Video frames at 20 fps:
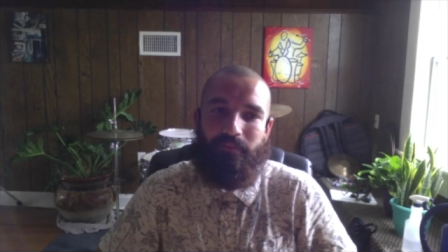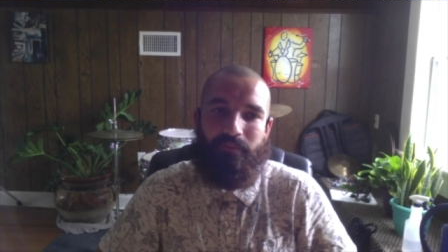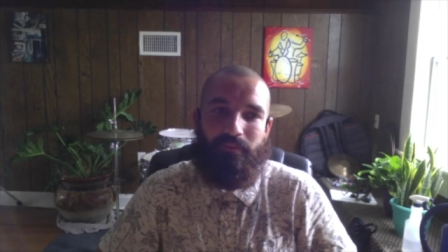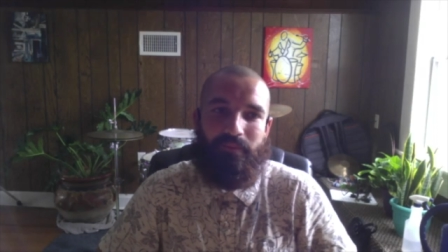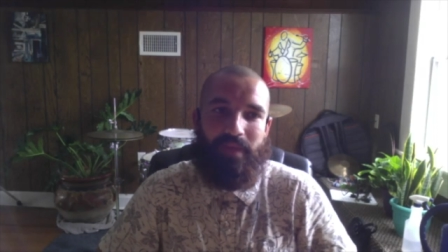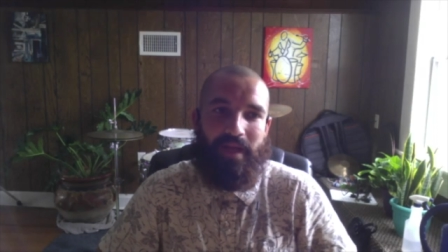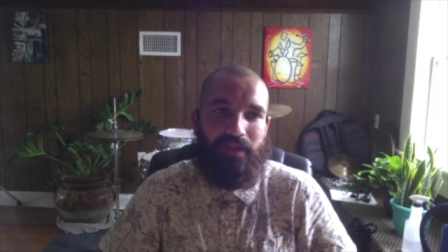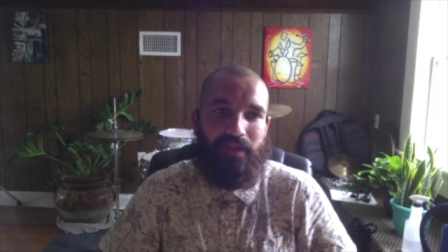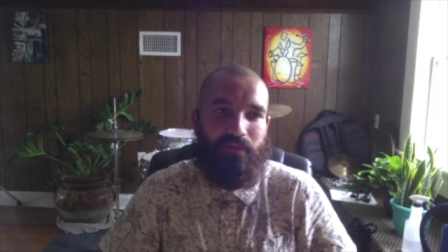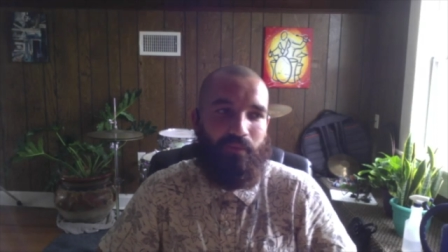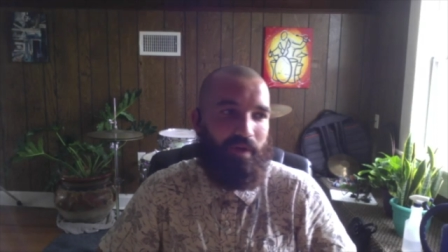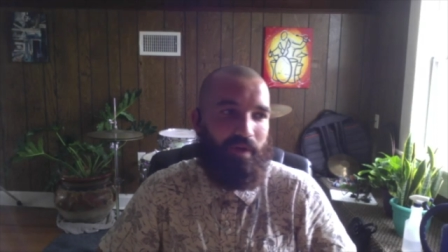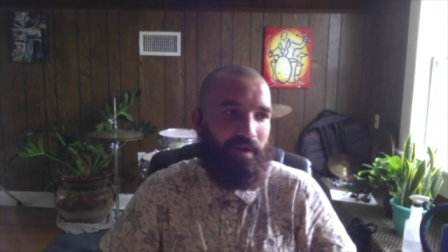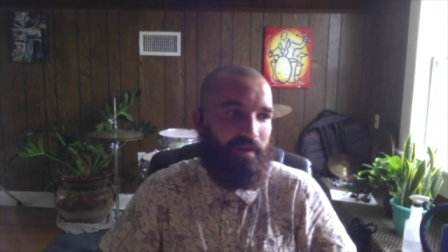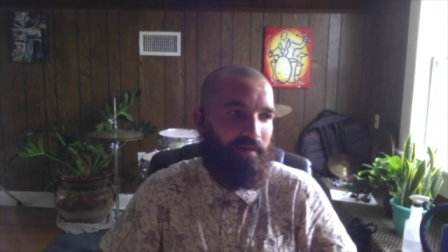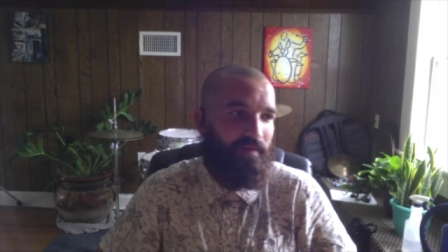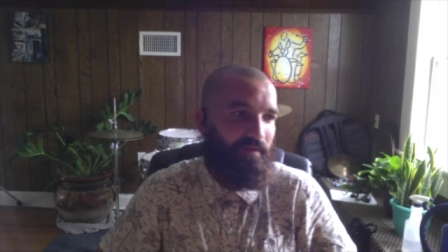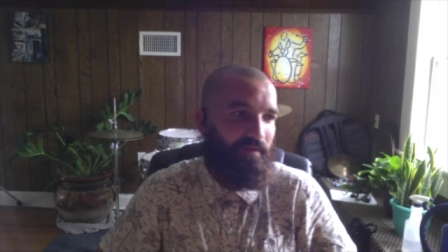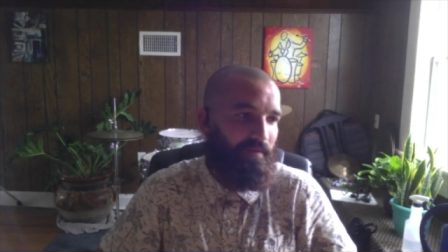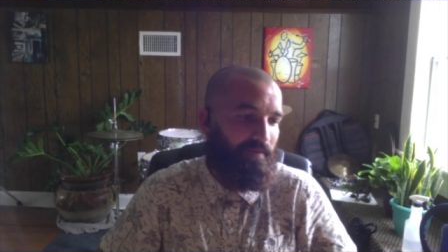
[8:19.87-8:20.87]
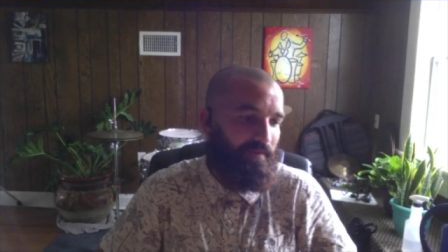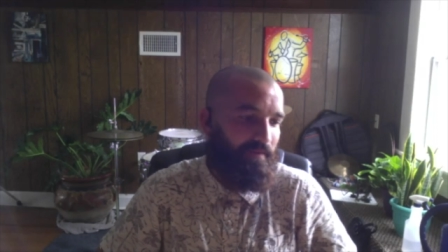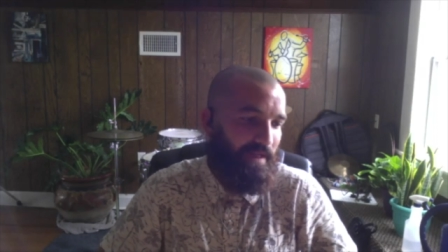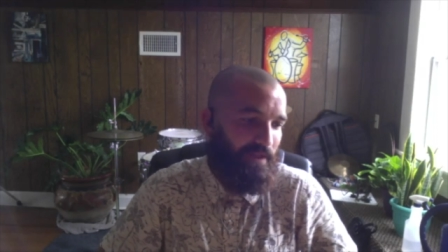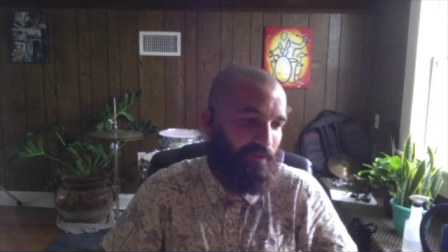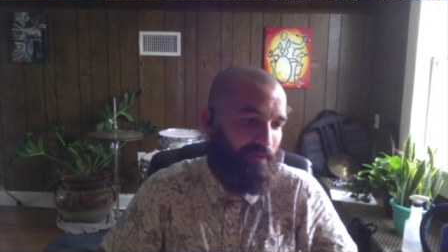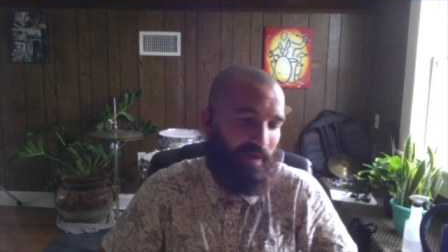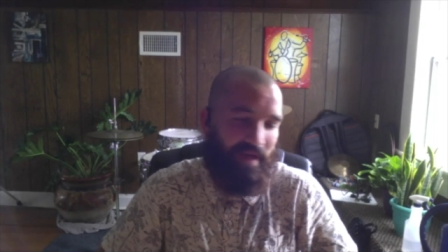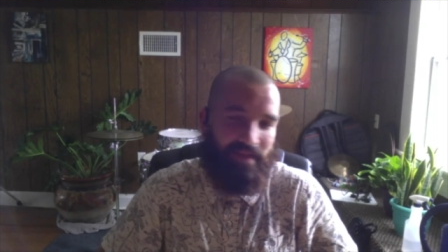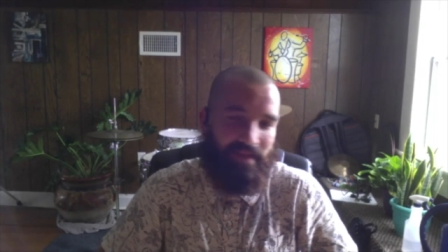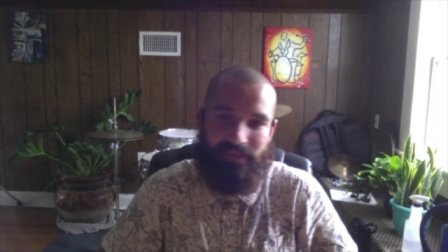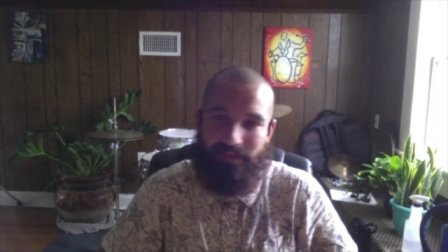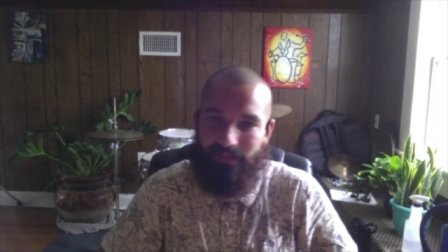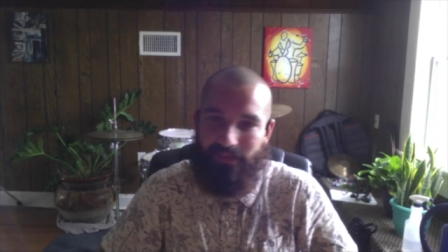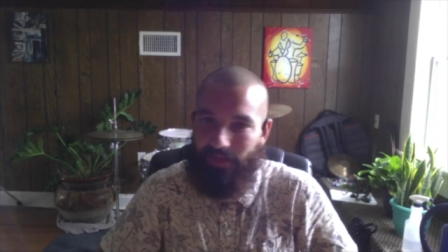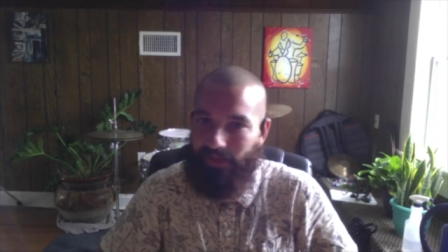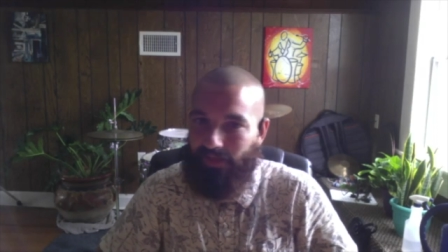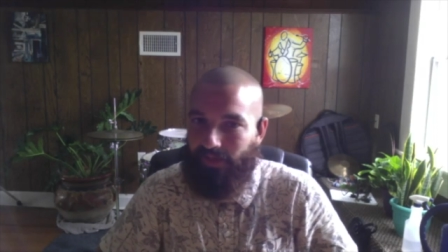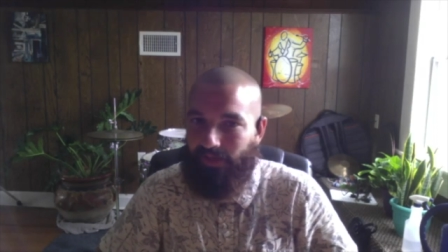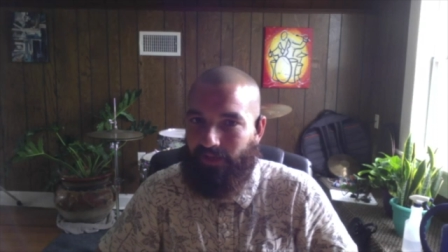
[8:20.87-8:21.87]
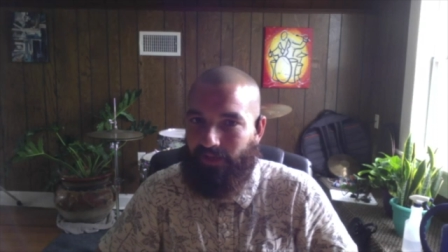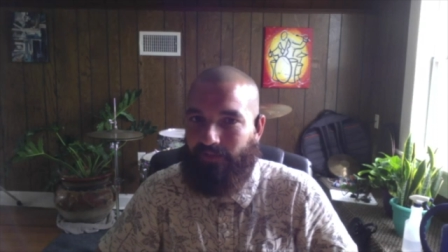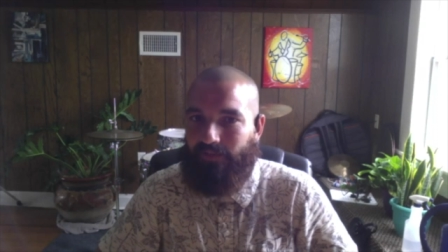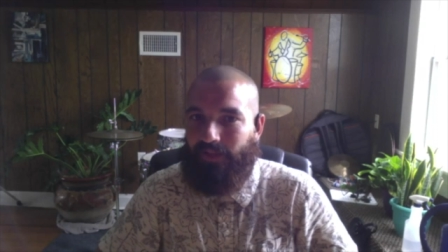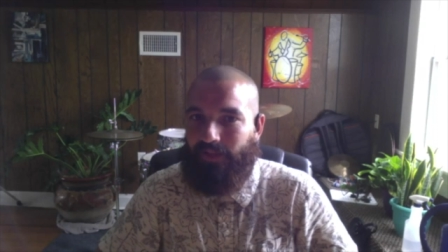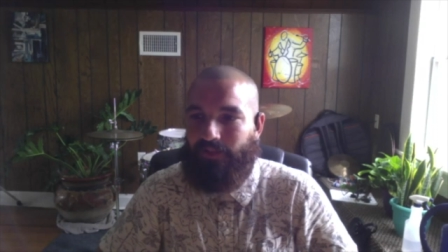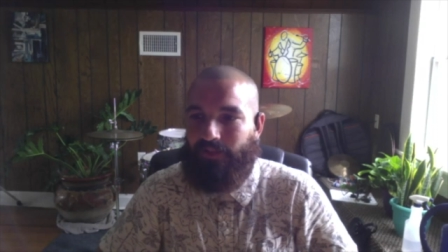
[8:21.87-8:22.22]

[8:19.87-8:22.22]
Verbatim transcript: that's what that's what I studied. That's